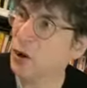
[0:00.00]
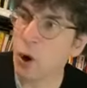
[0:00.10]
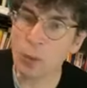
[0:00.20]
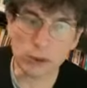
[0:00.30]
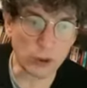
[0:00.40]

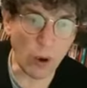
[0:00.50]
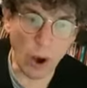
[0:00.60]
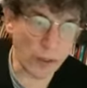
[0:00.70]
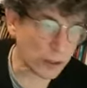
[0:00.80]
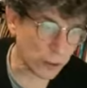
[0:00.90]
almost
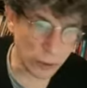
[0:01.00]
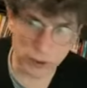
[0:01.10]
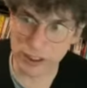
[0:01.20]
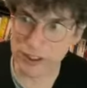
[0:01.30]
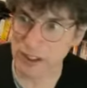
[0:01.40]
all the
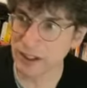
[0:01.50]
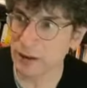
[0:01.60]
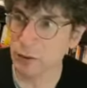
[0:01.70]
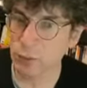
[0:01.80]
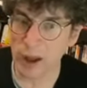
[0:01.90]
cruises
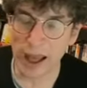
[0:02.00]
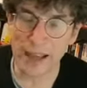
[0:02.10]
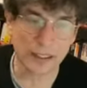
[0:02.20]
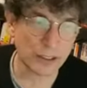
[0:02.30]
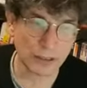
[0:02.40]

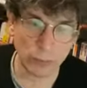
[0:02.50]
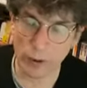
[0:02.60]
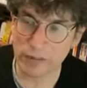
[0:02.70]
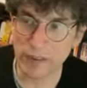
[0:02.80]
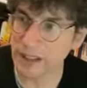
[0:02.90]
had
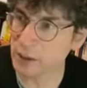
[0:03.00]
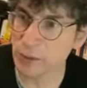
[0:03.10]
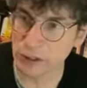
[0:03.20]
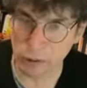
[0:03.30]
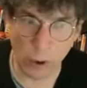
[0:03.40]
were infected
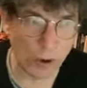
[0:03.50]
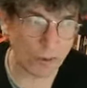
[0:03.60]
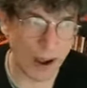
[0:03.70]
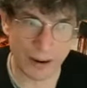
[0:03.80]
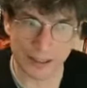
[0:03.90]
with
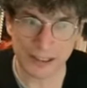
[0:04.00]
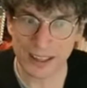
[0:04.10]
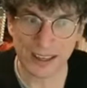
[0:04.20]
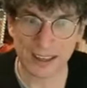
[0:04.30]
coronavirus